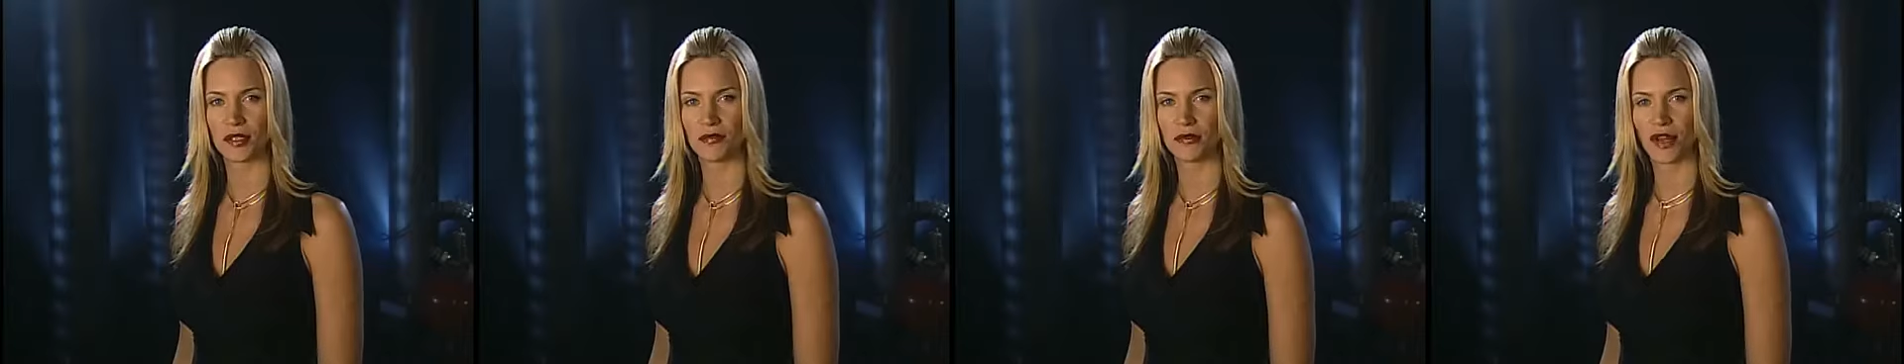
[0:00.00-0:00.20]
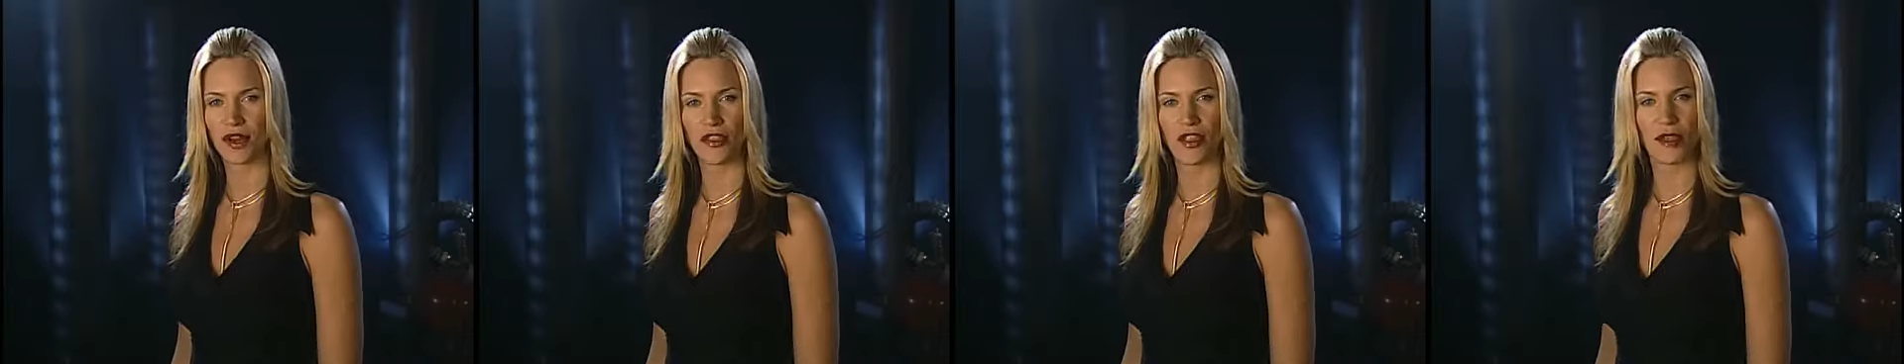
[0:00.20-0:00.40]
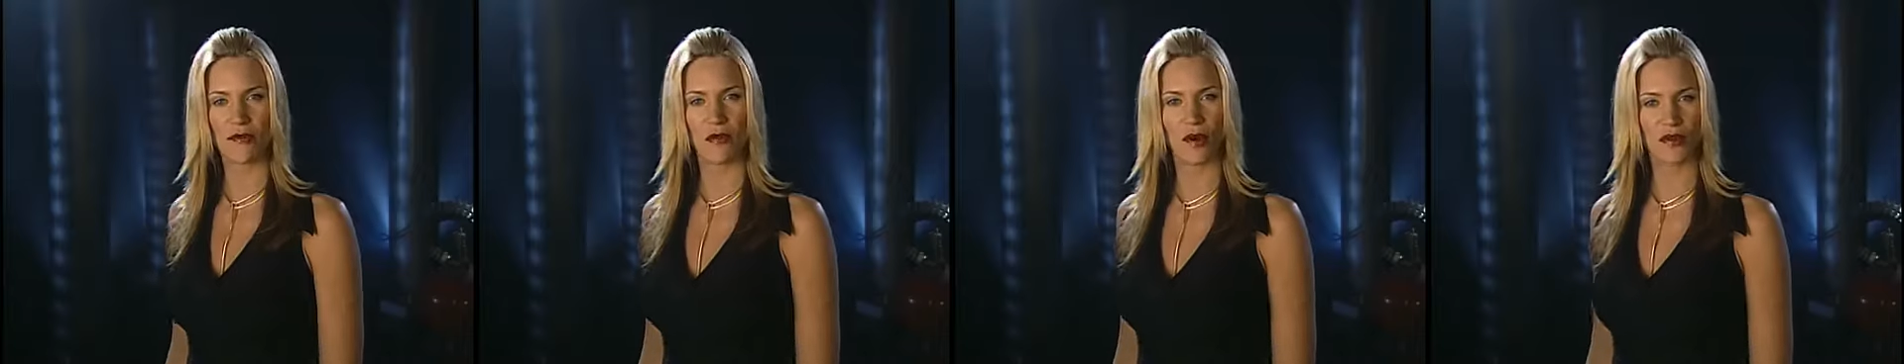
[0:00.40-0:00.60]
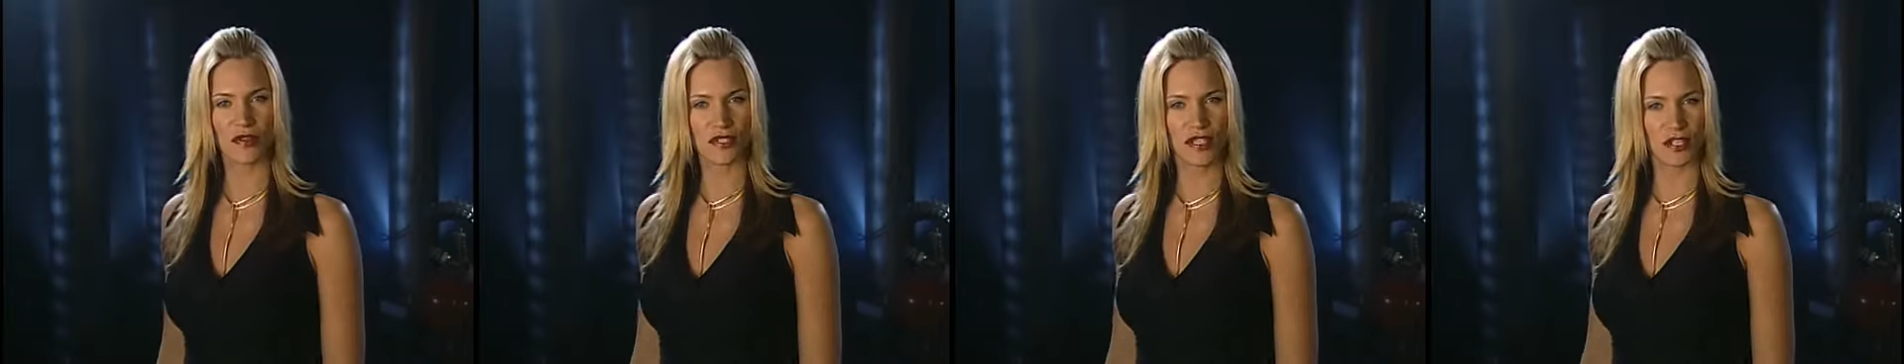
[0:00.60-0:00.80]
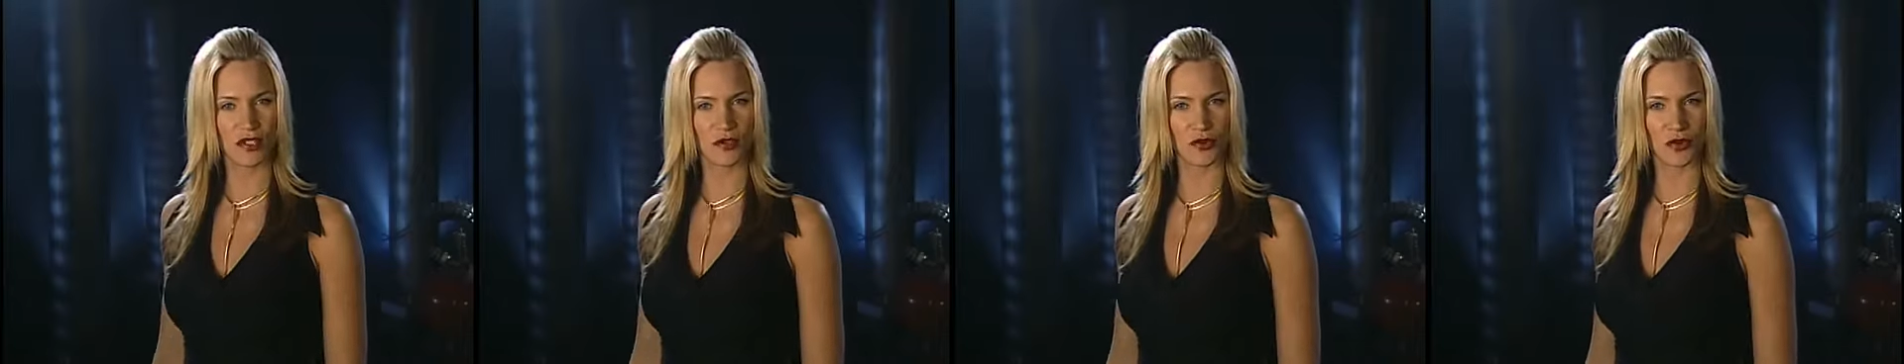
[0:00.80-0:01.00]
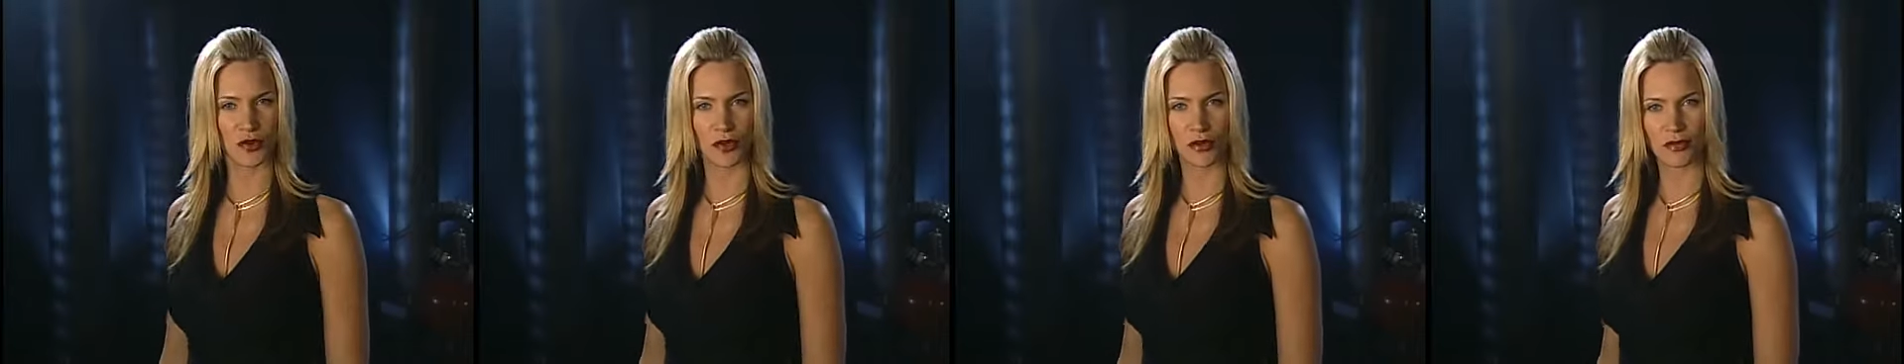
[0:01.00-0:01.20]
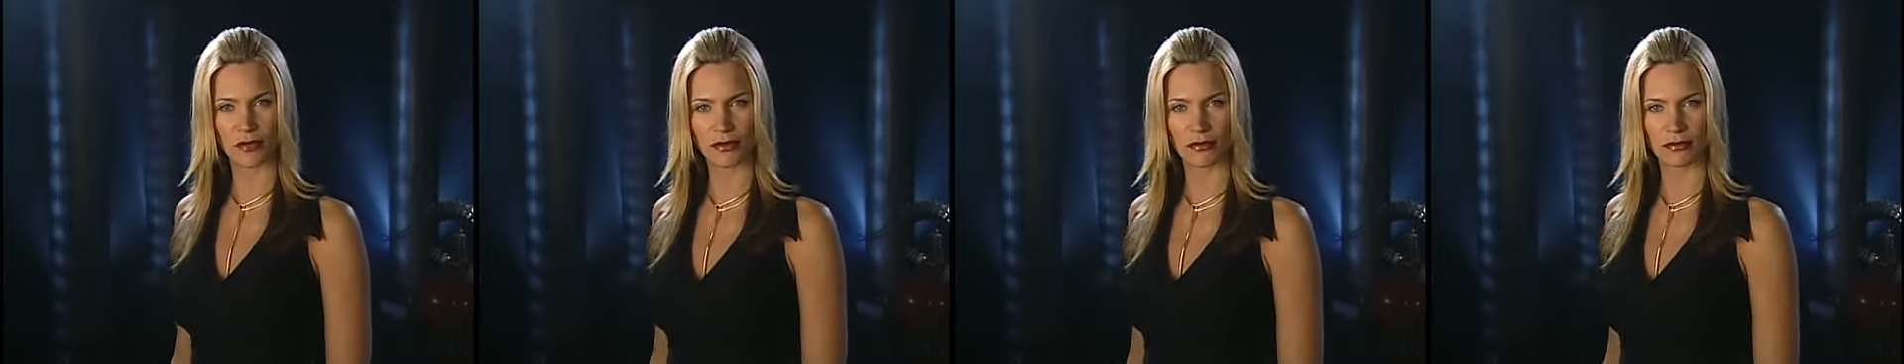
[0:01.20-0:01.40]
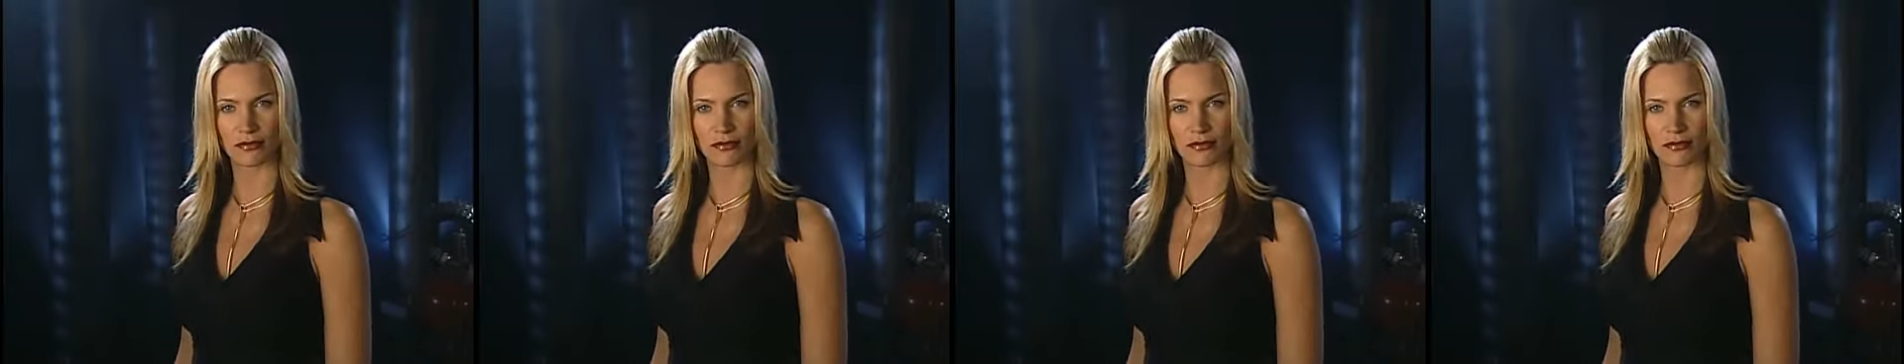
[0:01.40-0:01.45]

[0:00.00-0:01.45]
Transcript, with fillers: but are they mostly true